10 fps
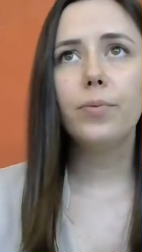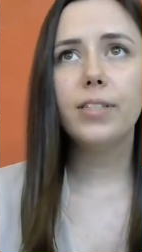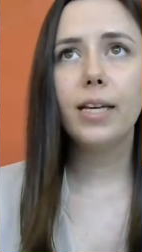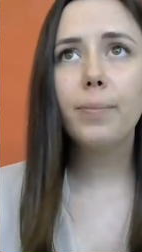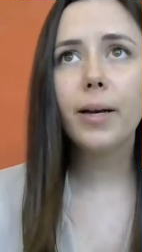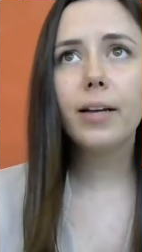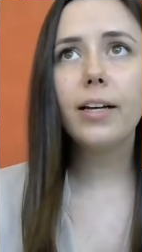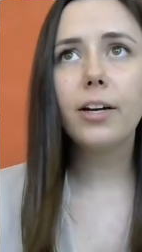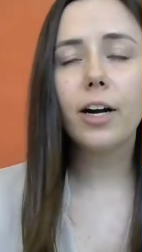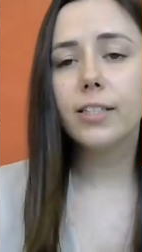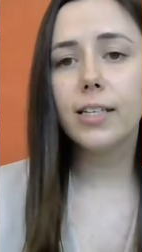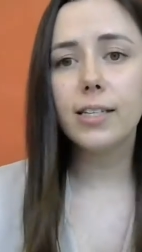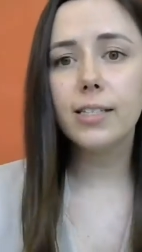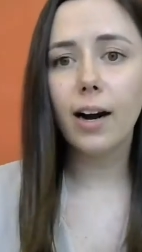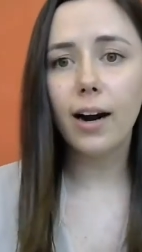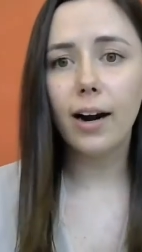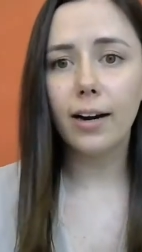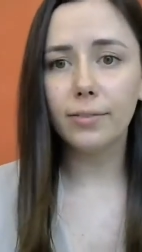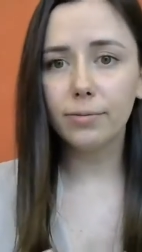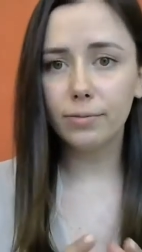typically nurses
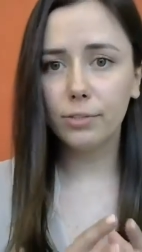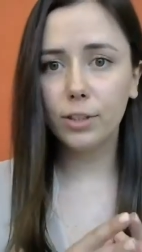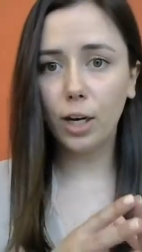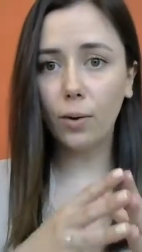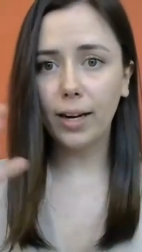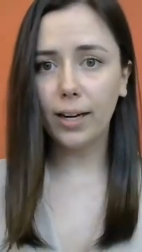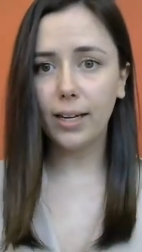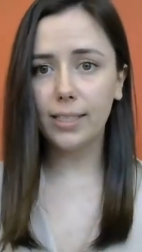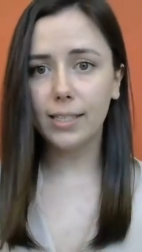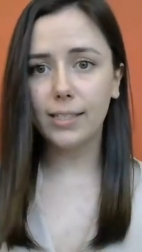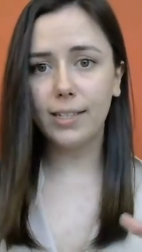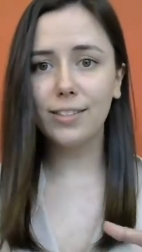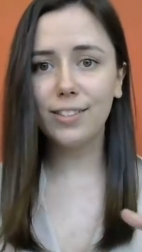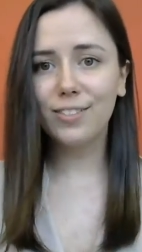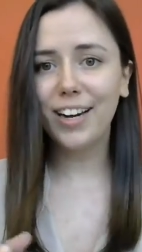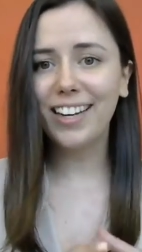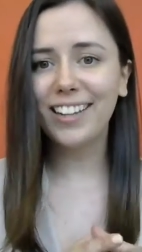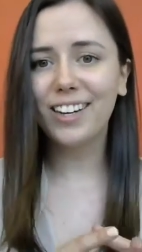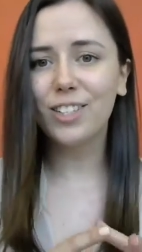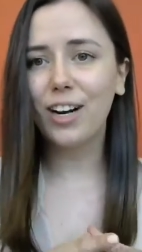are going a distance, right?
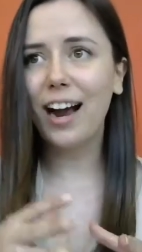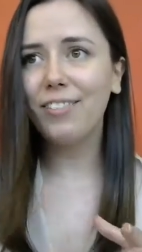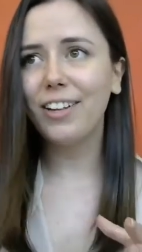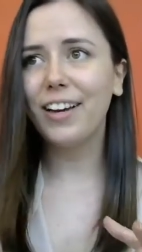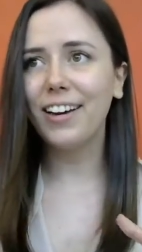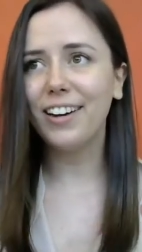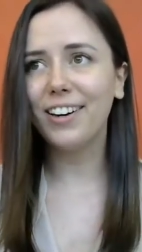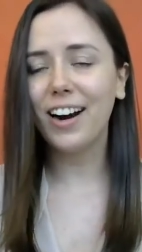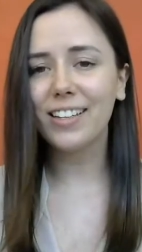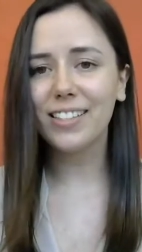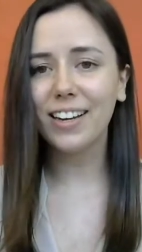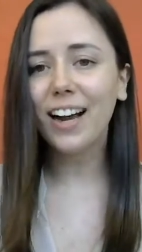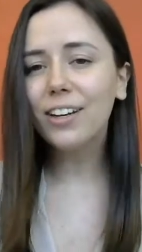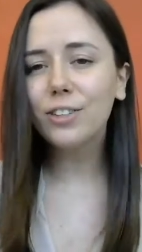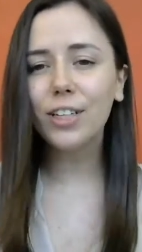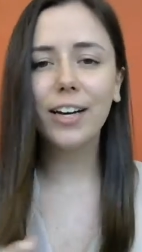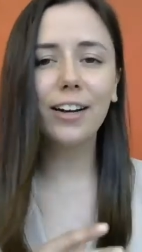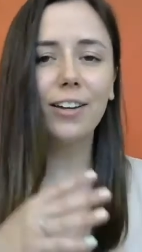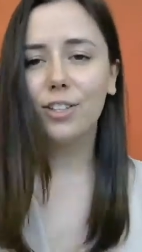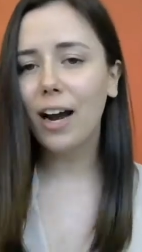They're traveling across the country or
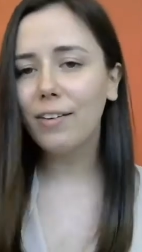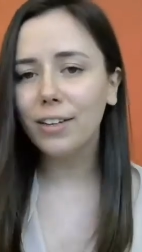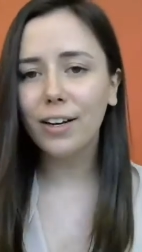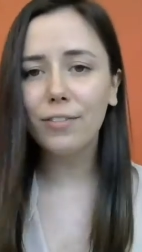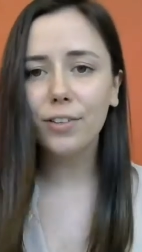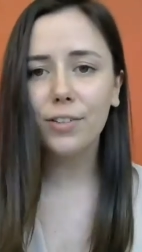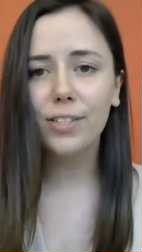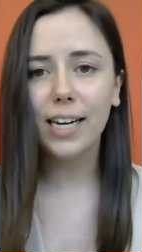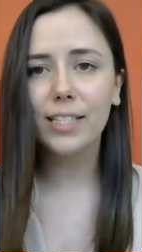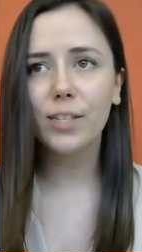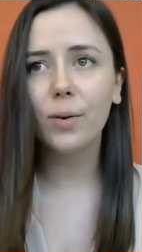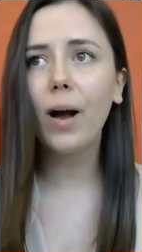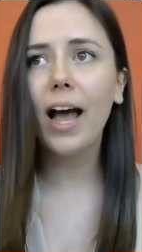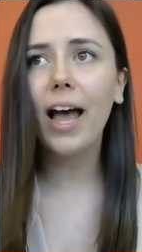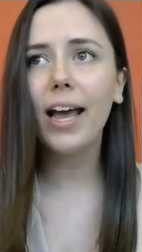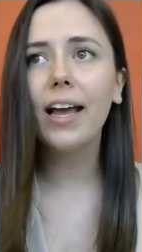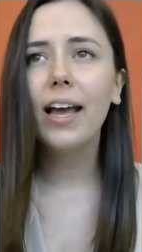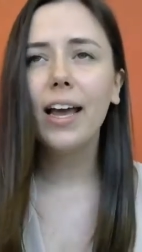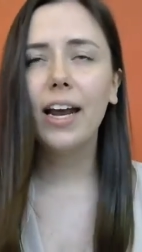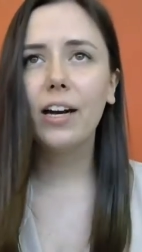they're traveling a few states away
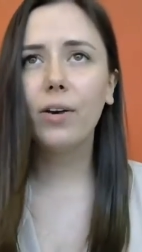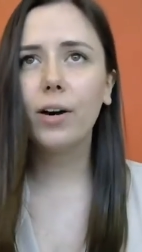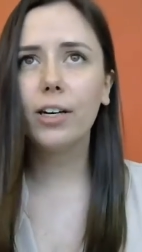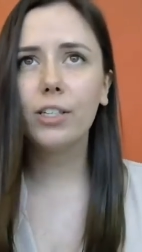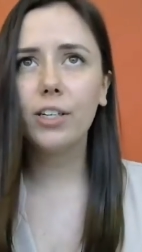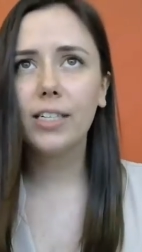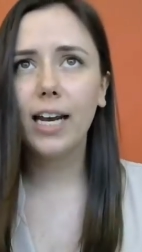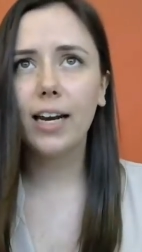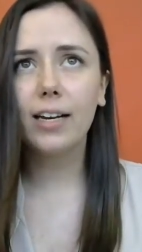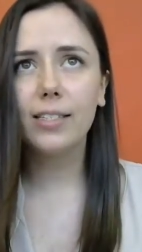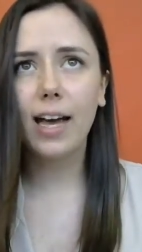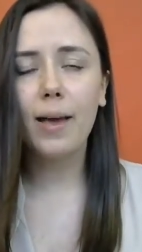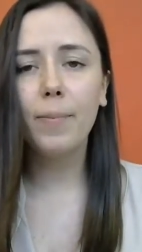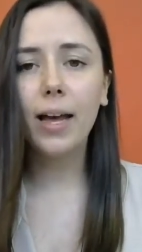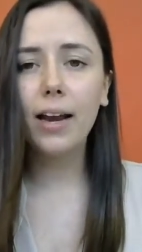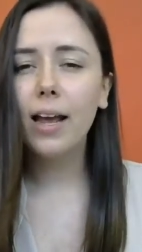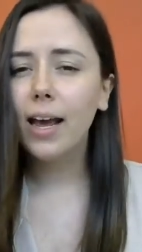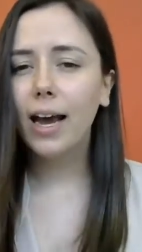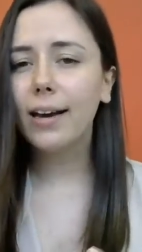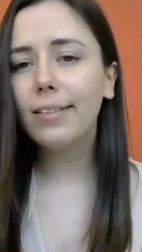in order to take an assignment.
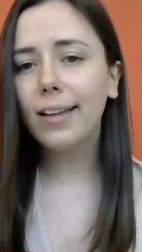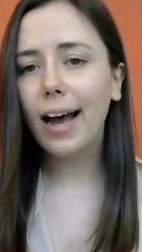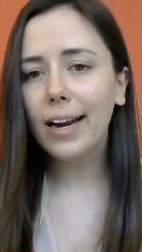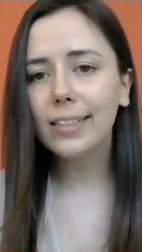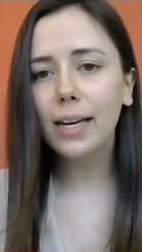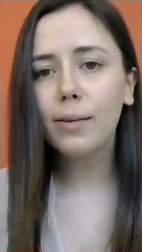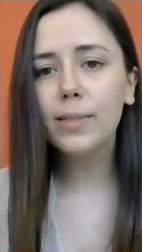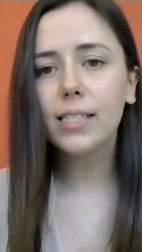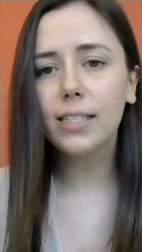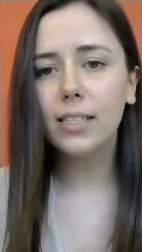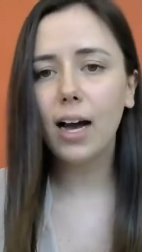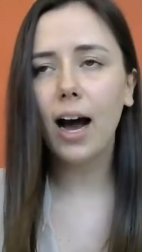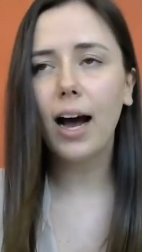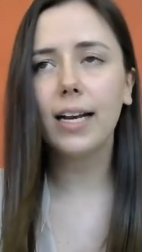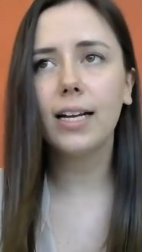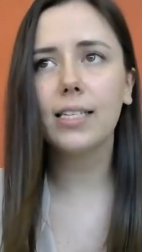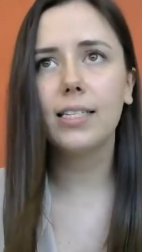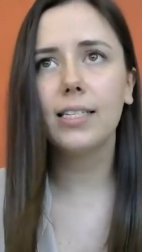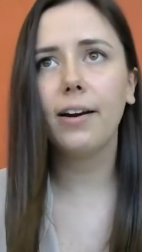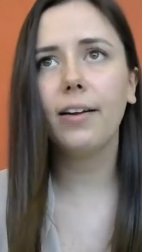And a lot of times it's not
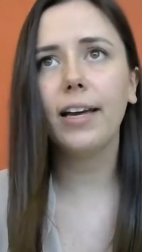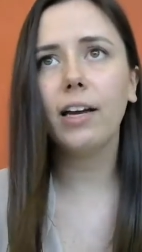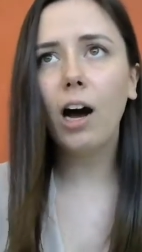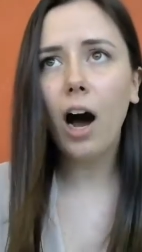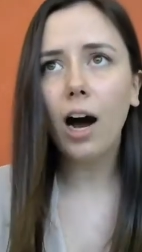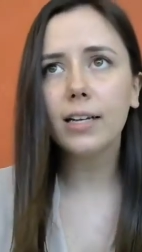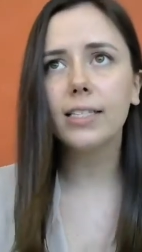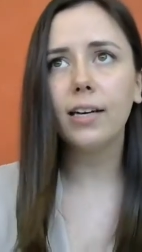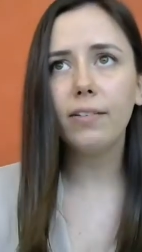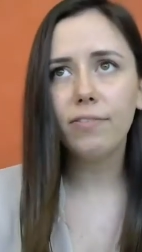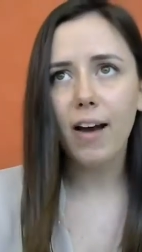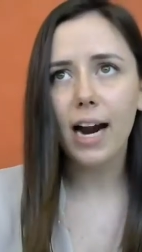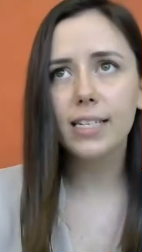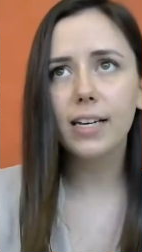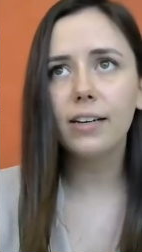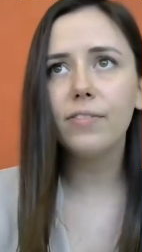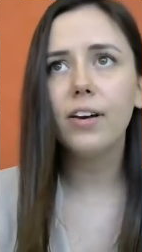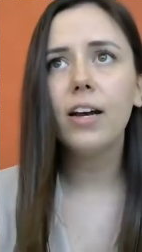necessarily cost effective